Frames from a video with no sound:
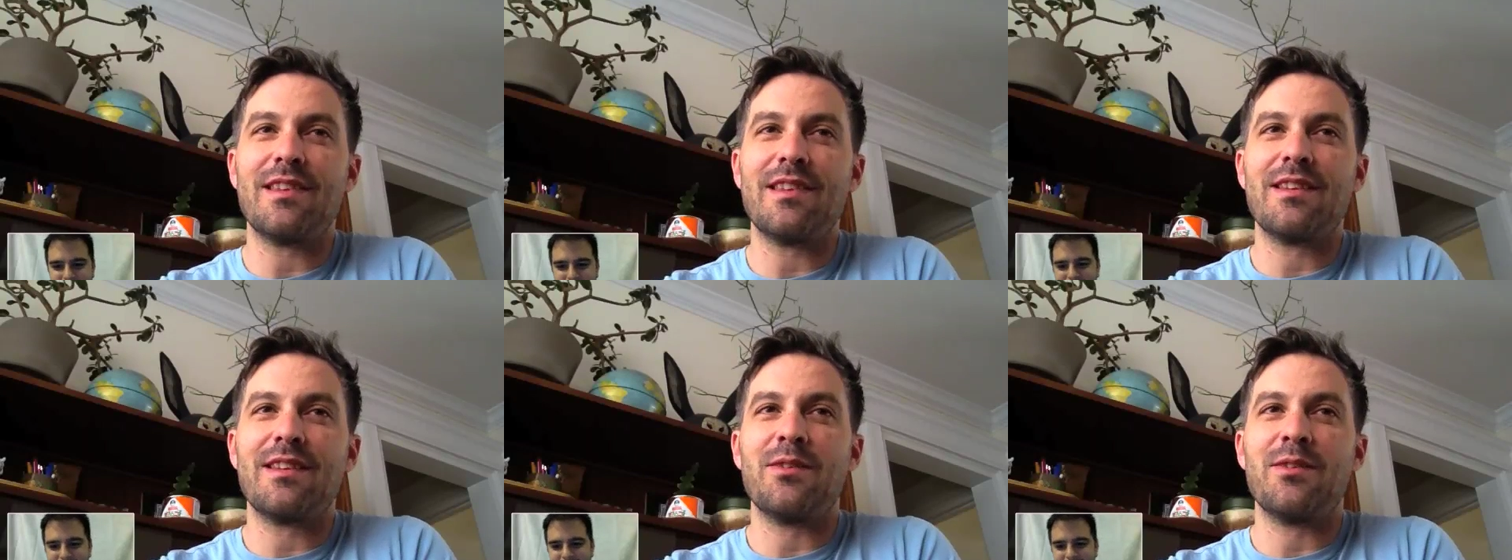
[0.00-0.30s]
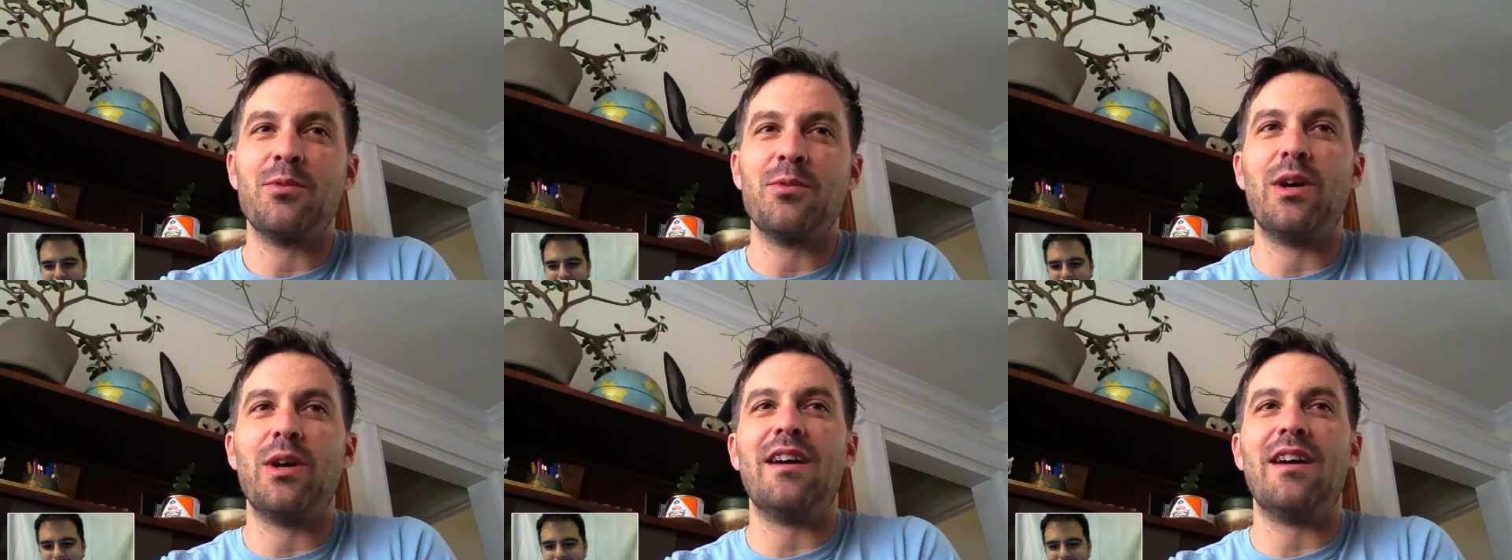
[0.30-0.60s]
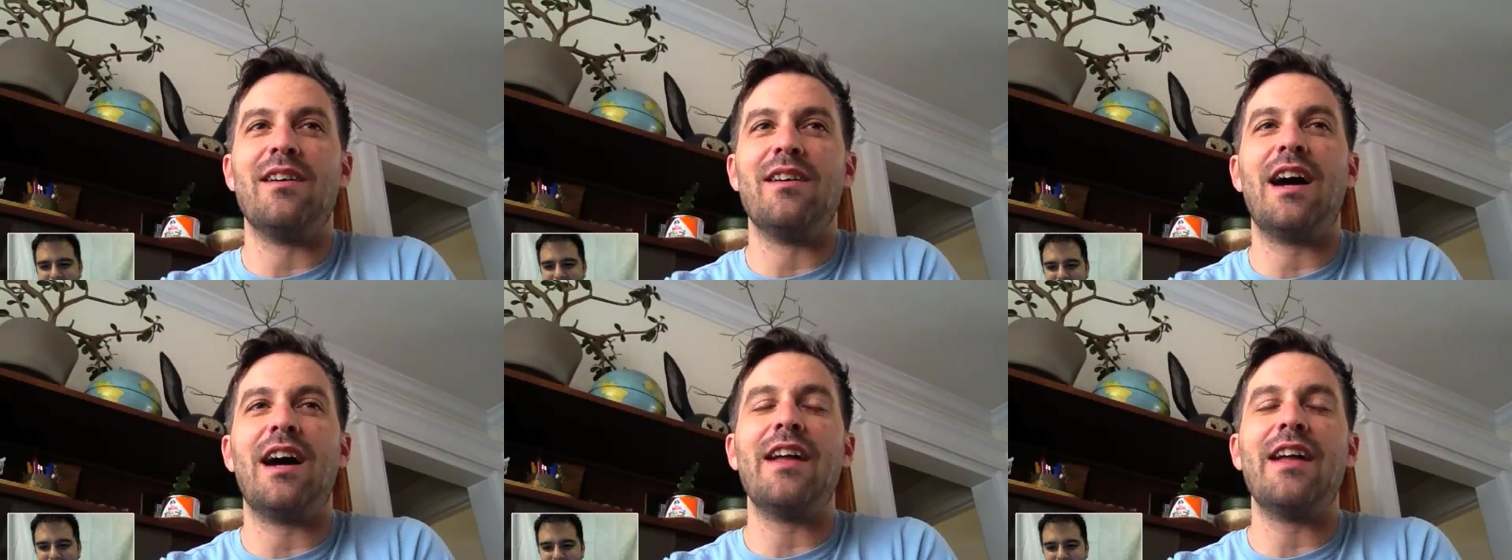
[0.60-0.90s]
Wow.
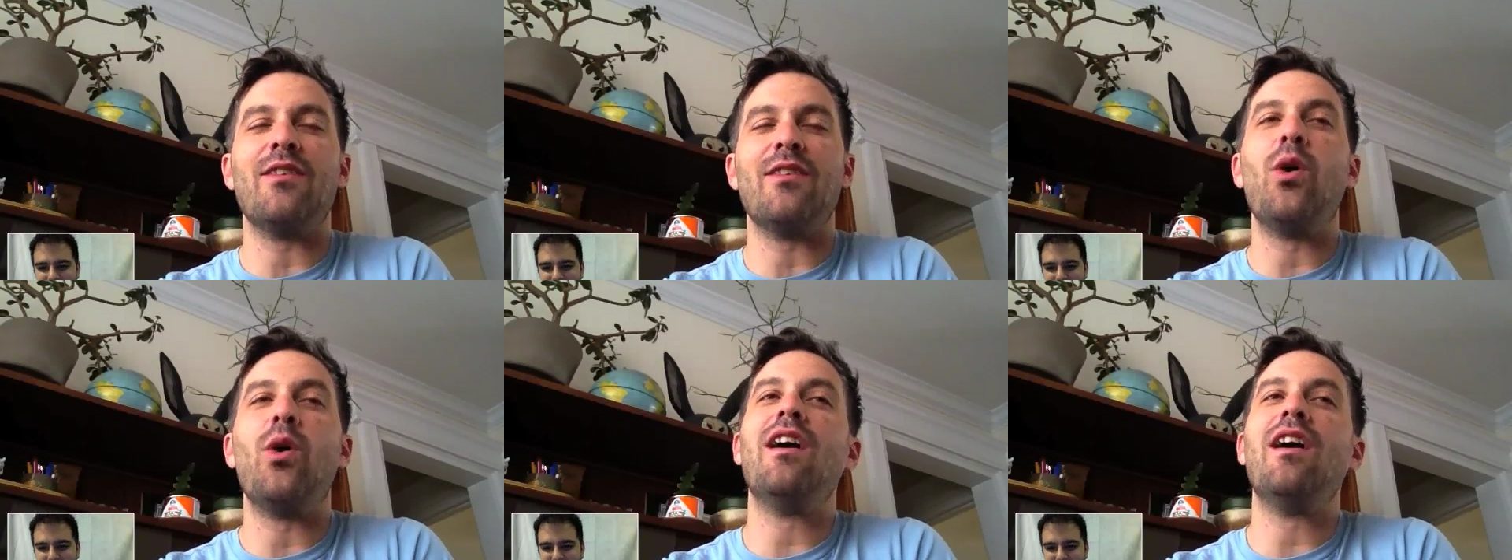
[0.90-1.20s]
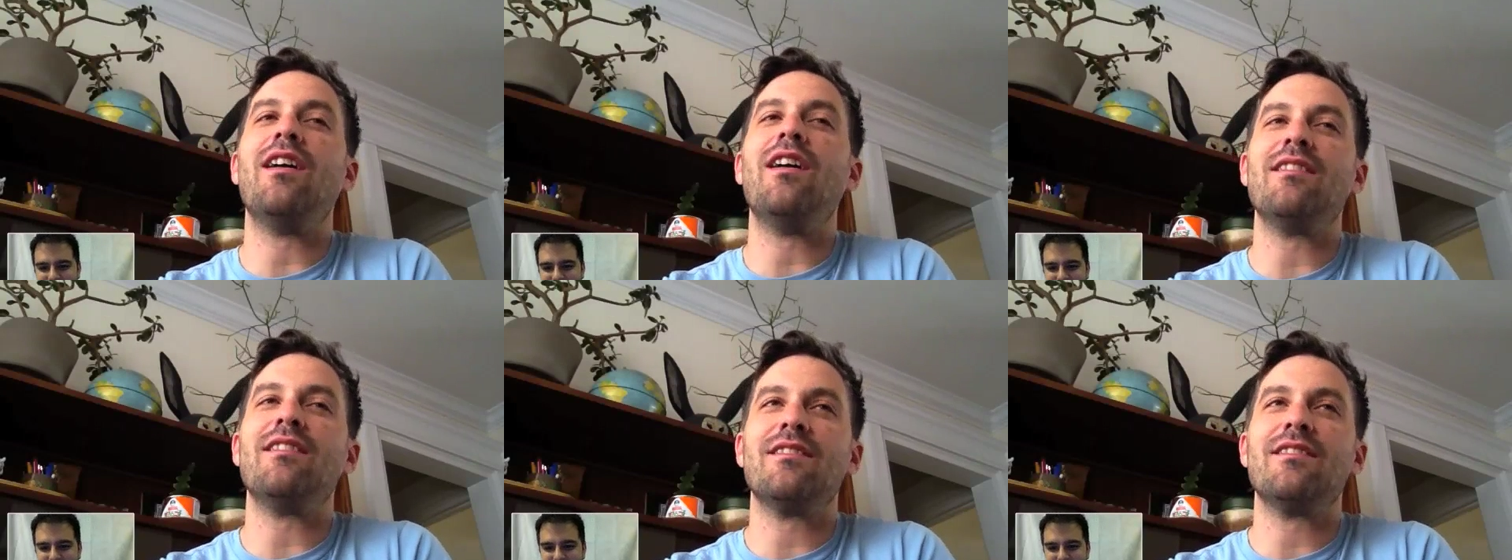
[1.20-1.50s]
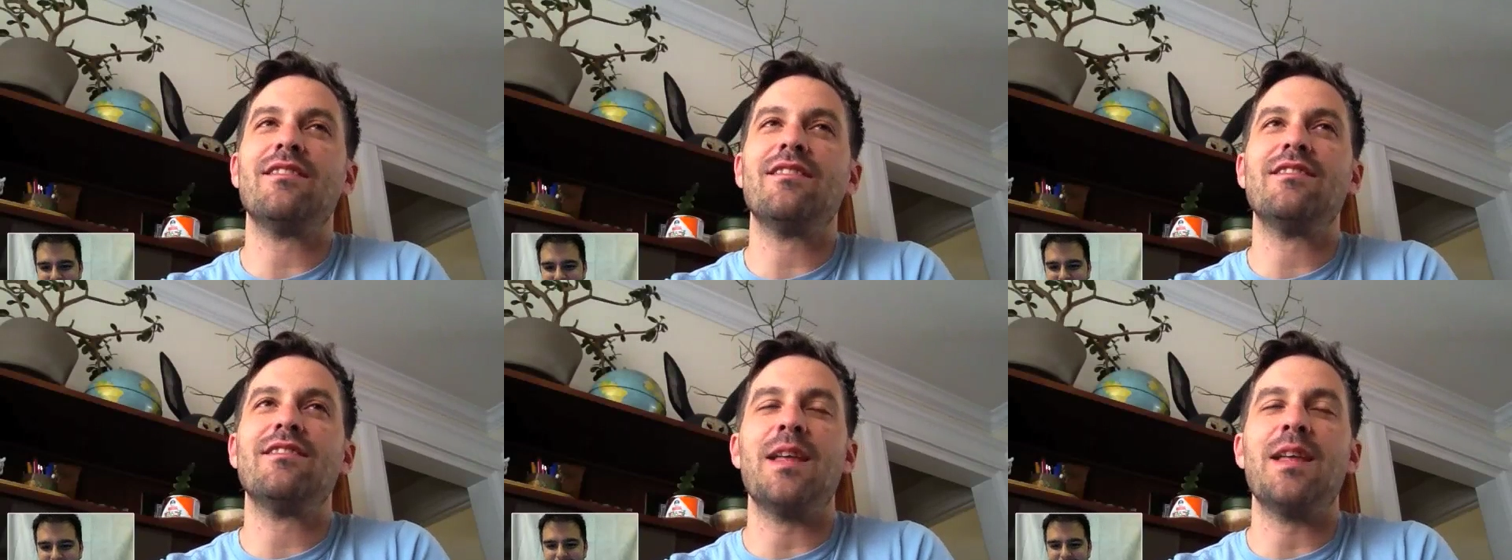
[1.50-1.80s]

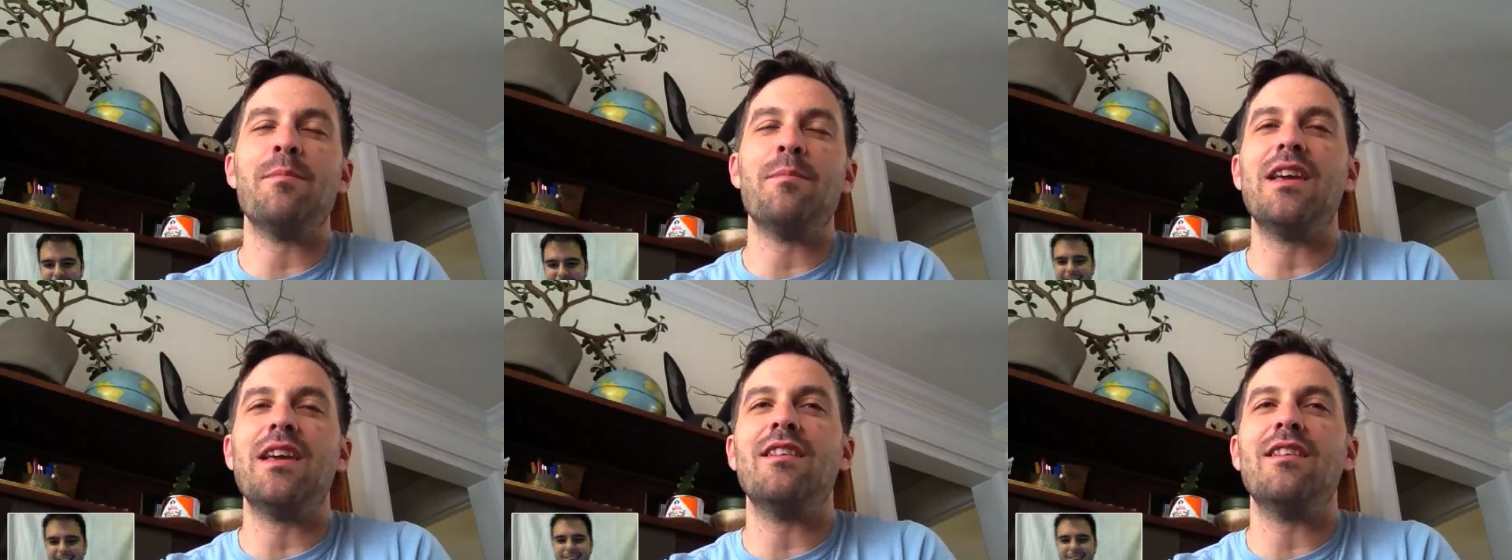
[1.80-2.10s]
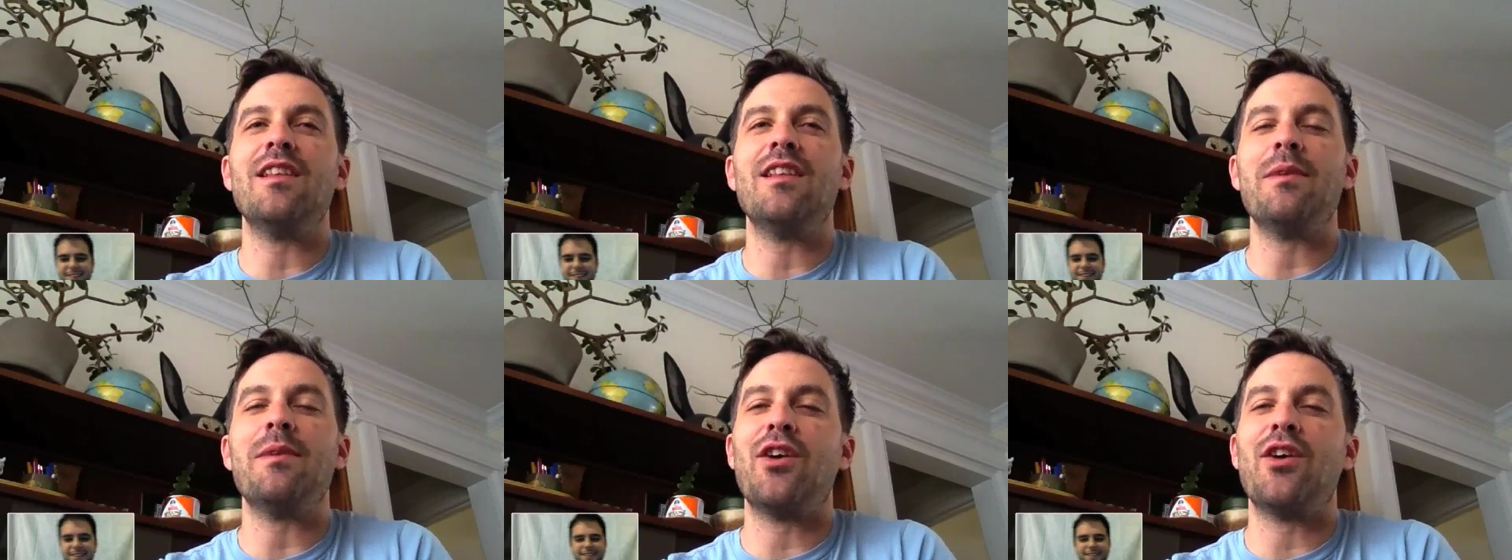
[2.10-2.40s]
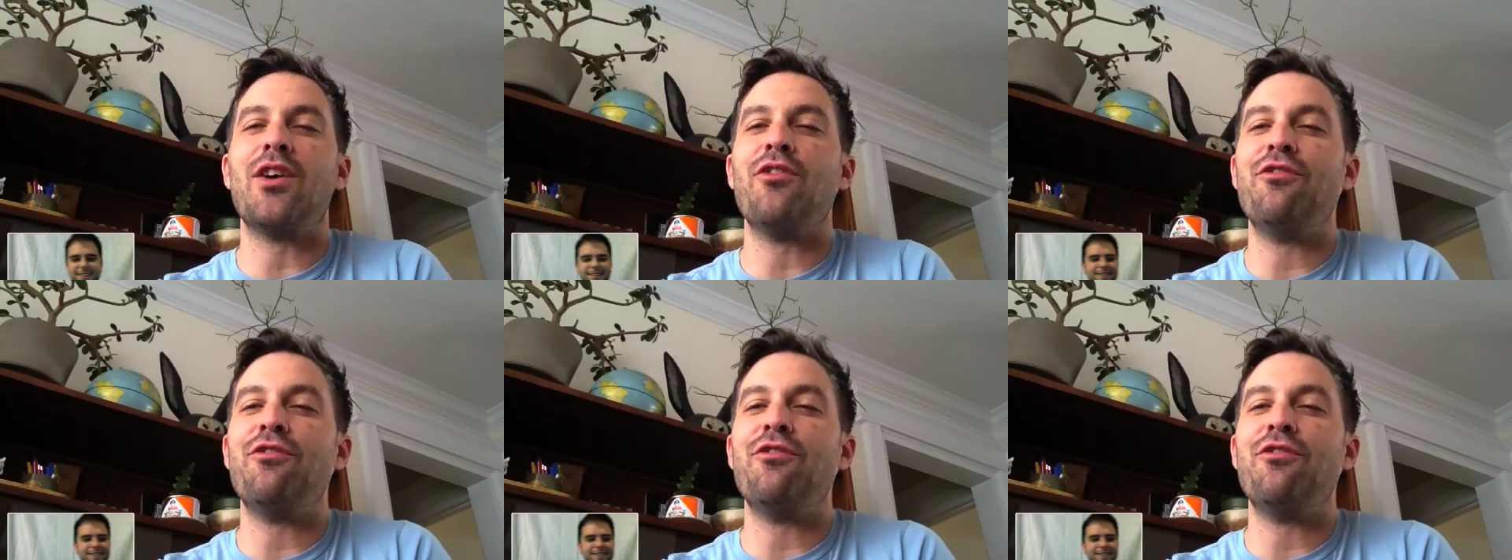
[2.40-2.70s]
Let me
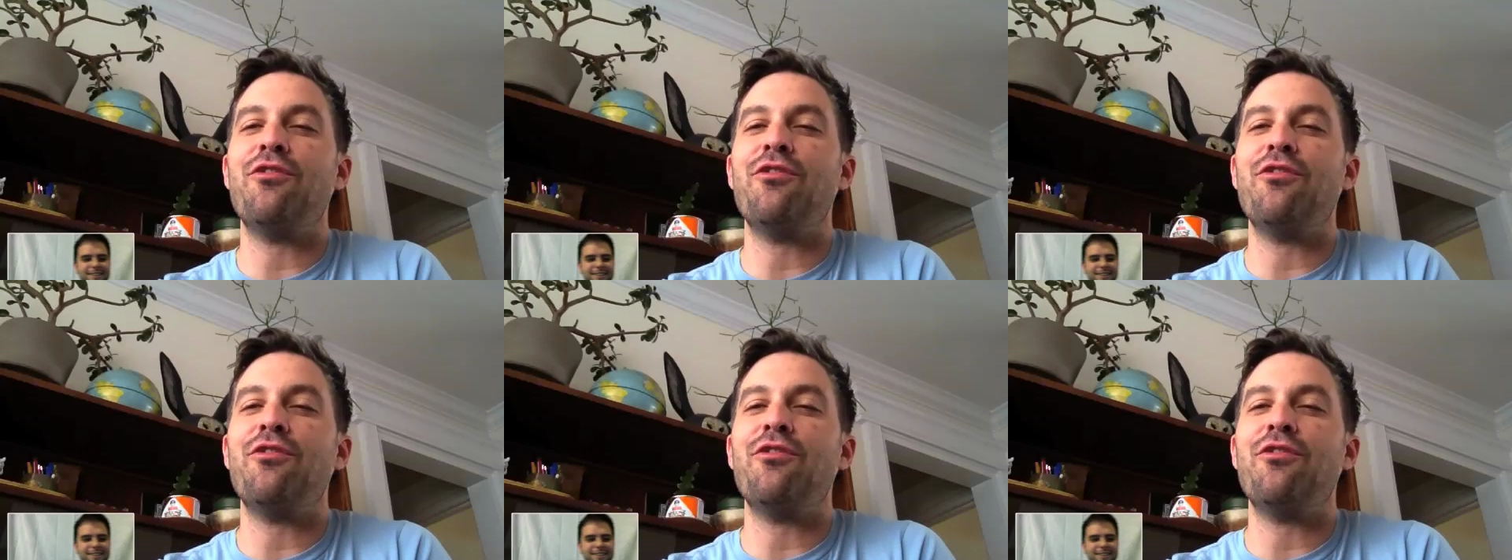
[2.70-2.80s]
go